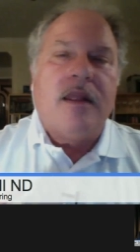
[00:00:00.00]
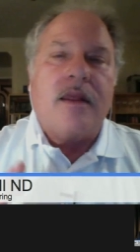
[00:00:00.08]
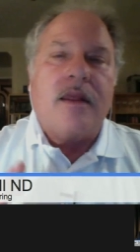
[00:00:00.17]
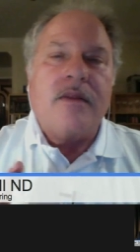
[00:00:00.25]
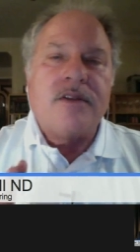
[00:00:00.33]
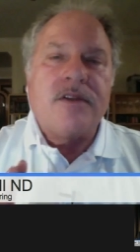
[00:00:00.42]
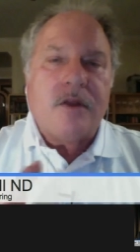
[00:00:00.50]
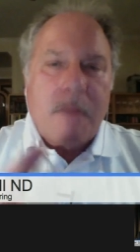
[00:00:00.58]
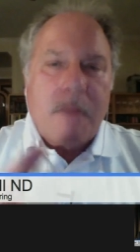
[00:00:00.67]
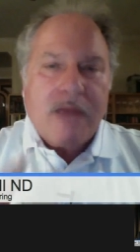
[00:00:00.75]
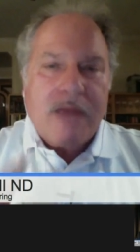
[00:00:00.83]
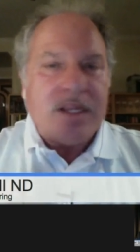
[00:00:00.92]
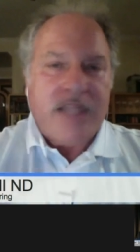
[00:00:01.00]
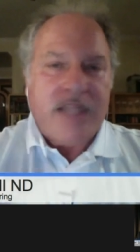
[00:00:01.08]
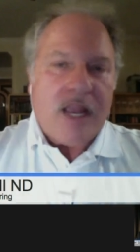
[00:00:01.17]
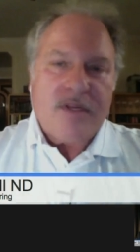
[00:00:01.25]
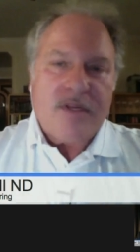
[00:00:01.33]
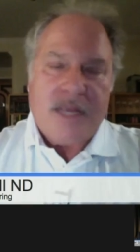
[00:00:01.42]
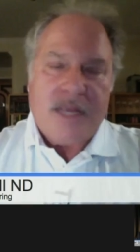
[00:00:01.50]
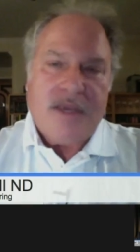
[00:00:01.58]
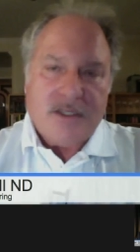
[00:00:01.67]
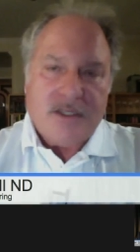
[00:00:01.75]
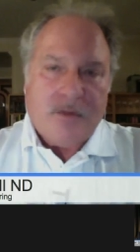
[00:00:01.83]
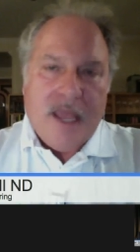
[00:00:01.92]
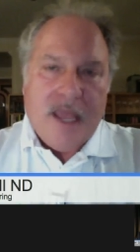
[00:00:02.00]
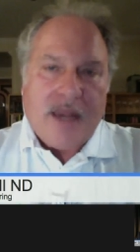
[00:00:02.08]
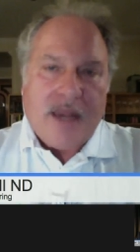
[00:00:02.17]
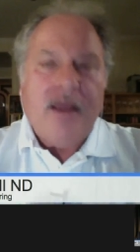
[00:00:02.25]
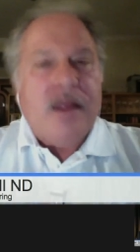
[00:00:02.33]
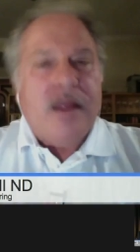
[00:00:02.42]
And so the main reason they come to see me is for pain.